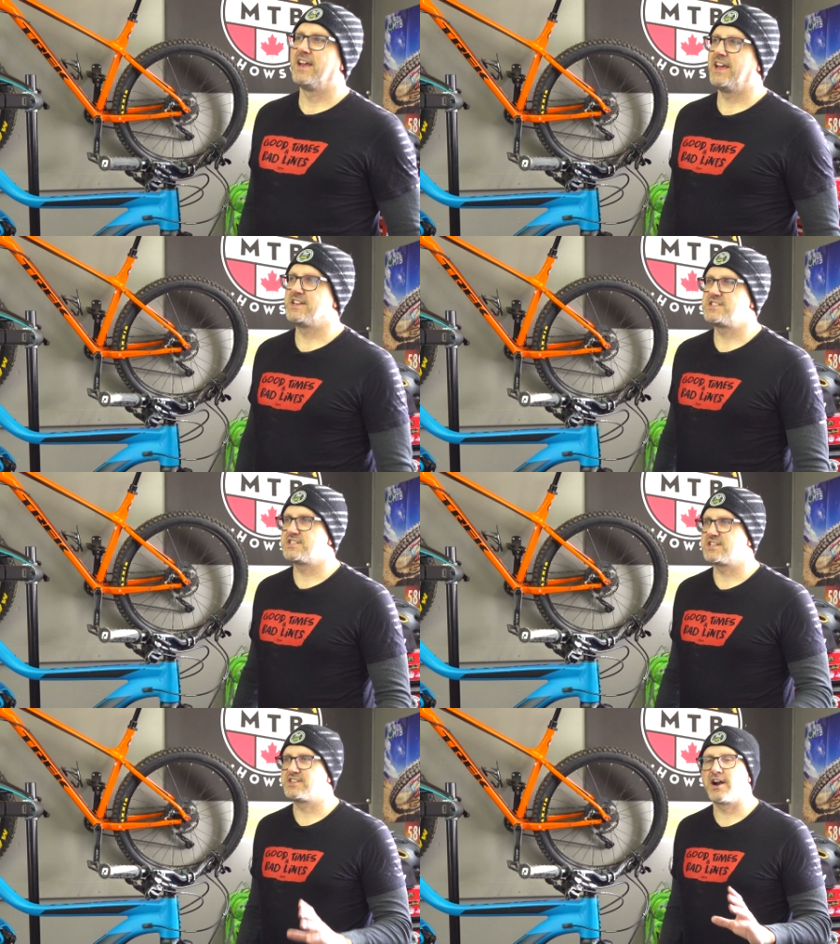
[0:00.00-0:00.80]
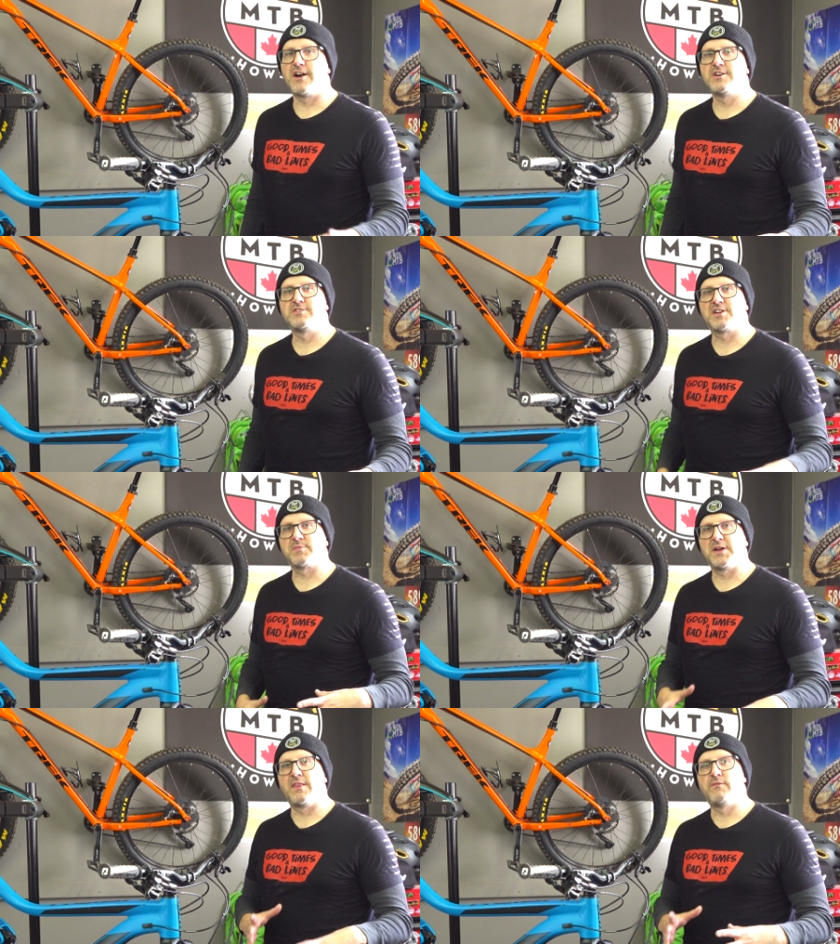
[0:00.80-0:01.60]
It's just it's hard to
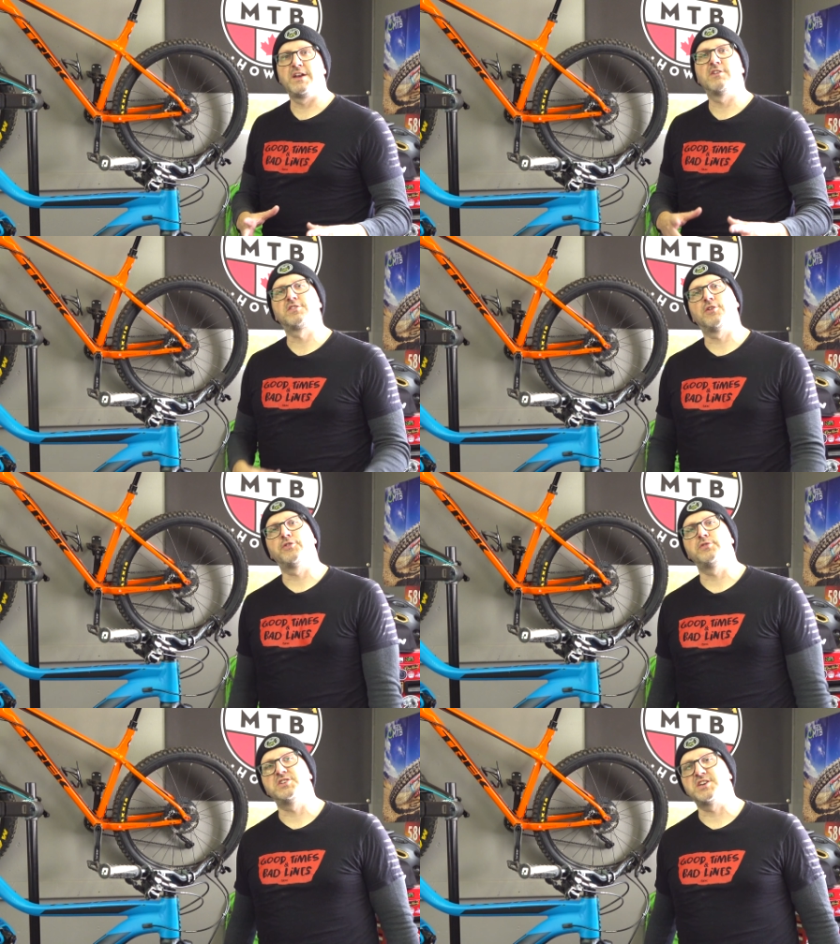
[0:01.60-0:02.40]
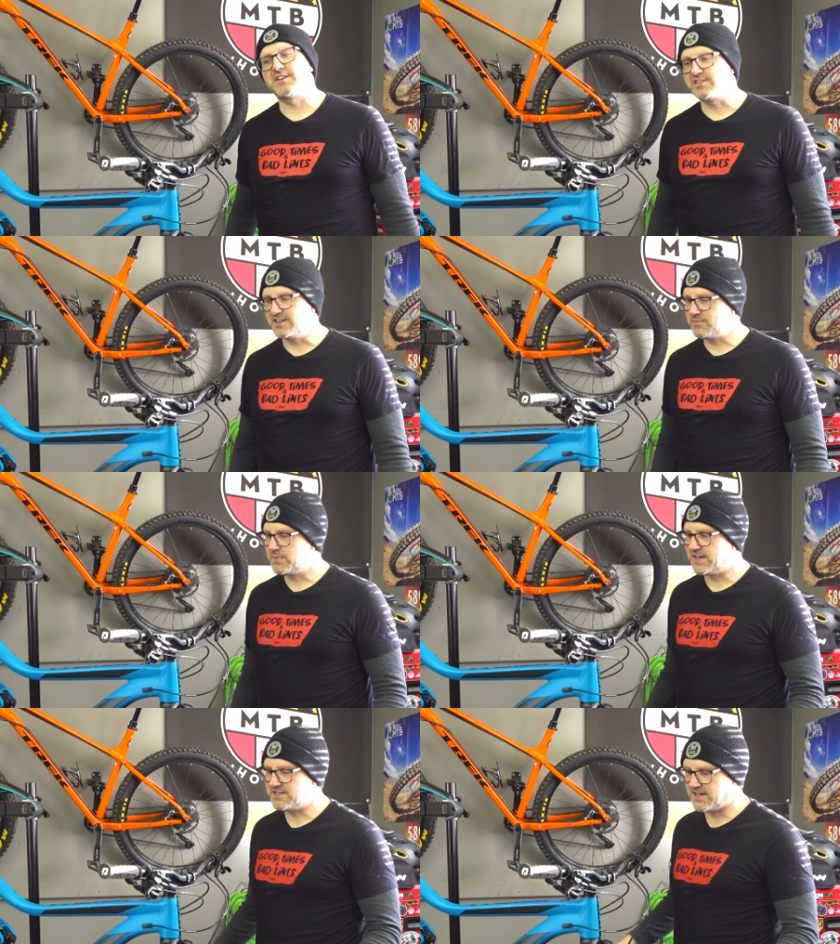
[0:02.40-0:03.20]
explain. The videos don't do it justice,
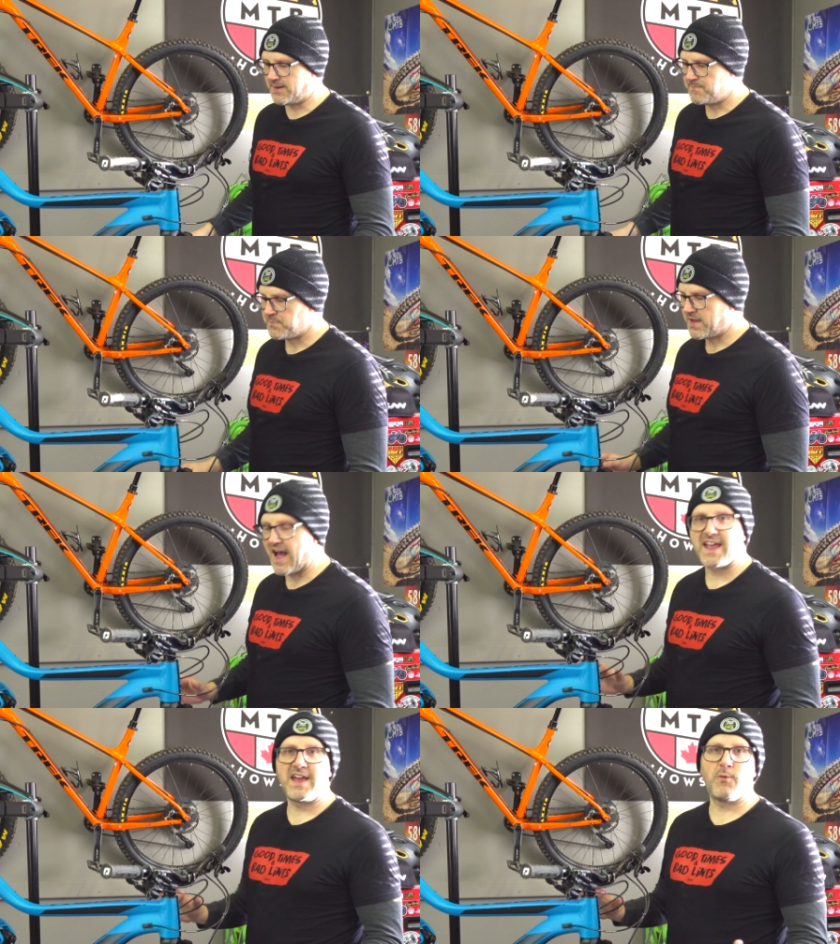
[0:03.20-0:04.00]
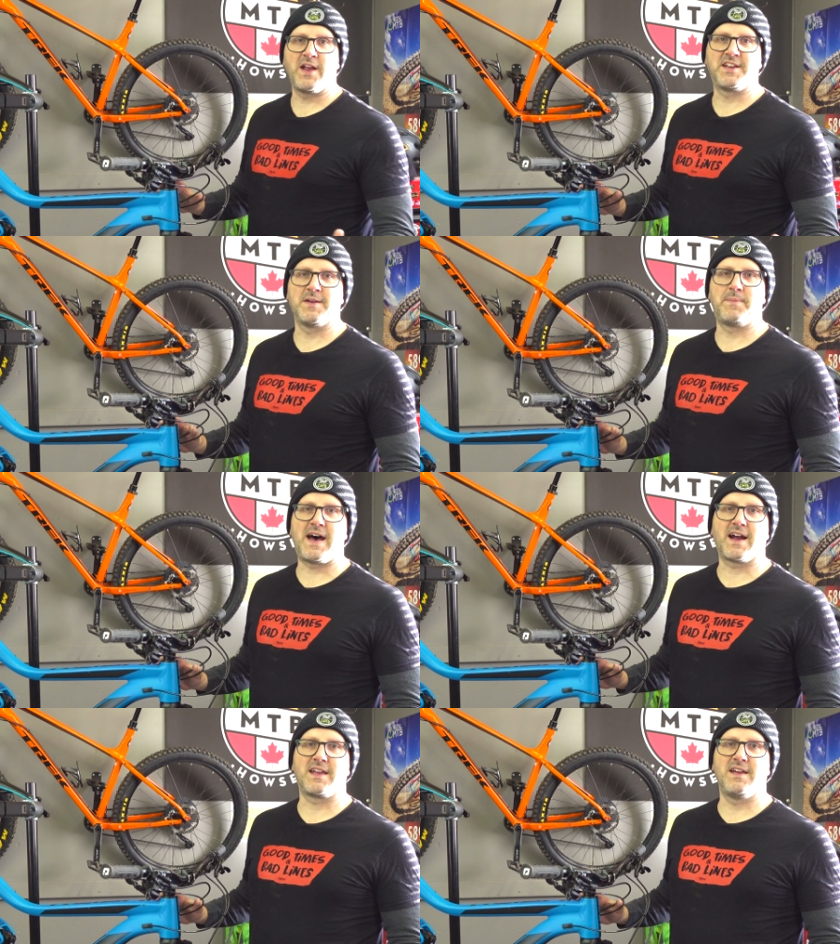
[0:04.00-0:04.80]
but uh, I can't wait to get
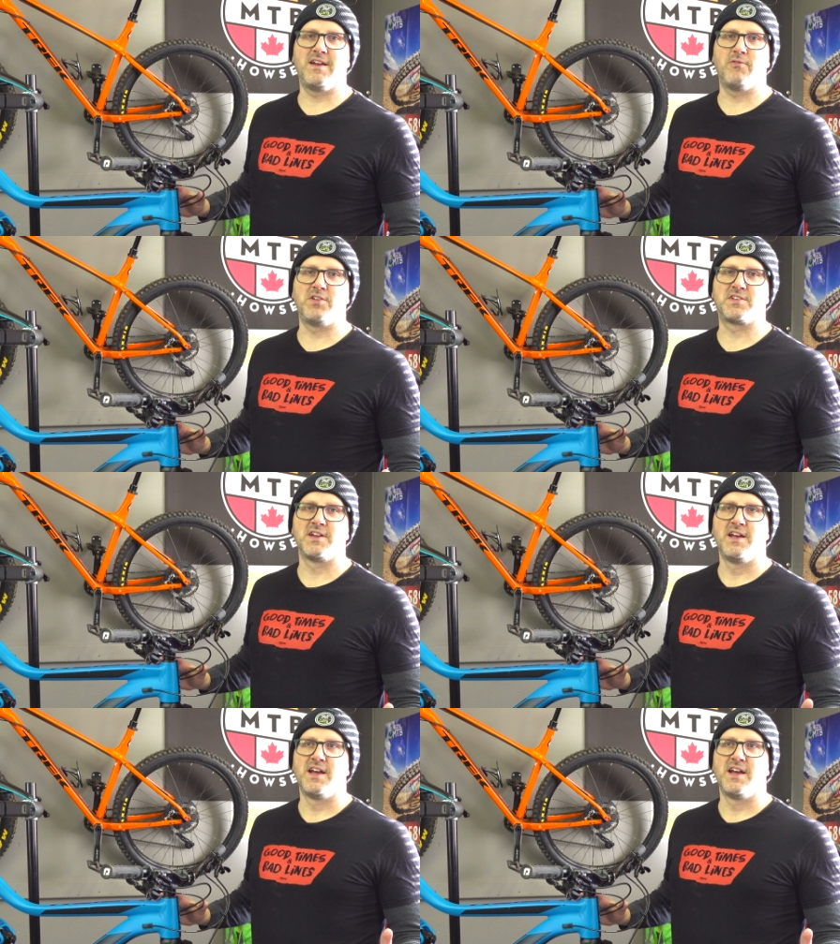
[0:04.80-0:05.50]
back. it, it was